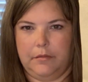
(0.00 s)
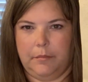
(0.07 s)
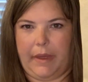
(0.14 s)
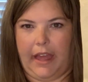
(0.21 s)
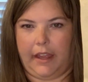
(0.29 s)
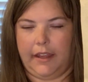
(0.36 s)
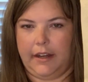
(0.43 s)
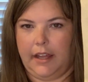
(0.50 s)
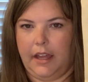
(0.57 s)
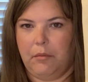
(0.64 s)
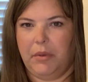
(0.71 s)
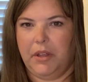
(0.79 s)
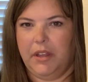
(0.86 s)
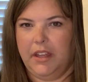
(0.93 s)
Back it
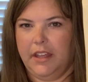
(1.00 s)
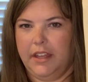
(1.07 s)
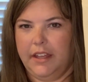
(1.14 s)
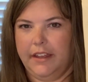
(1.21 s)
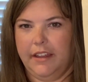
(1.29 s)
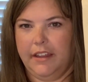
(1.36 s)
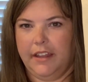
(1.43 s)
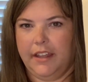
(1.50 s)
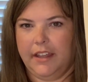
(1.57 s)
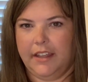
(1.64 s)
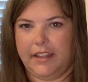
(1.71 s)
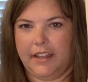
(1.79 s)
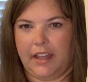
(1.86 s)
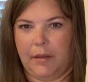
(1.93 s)
up.
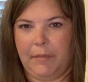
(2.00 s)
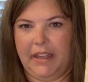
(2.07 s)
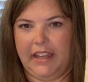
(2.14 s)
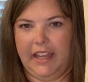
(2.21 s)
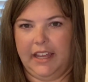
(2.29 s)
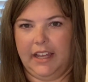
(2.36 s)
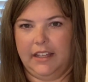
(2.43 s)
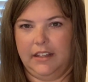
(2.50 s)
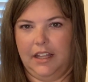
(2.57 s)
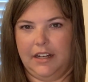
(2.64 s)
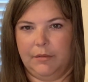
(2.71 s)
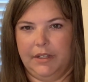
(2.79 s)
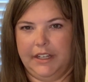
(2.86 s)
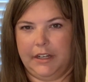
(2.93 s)
I'm making a
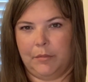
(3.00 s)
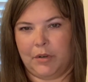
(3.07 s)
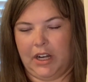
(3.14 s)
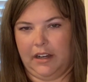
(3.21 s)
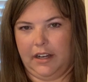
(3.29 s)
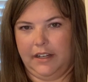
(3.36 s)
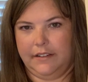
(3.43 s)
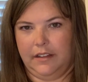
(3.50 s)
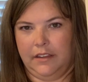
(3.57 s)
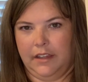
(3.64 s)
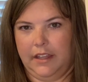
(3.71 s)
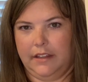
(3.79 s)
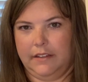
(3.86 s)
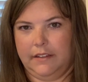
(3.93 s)
lot of really good progress on
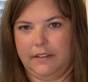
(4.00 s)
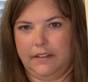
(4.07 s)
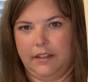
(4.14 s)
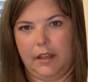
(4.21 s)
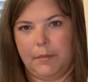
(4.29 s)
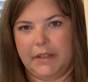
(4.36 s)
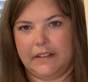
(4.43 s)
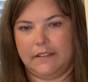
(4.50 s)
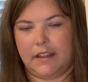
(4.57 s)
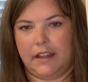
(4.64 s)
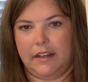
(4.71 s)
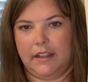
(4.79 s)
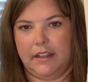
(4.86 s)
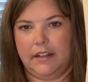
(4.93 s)
this, and I'm
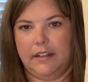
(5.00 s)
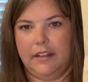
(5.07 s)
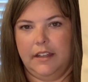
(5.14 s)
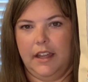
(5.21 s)
excited.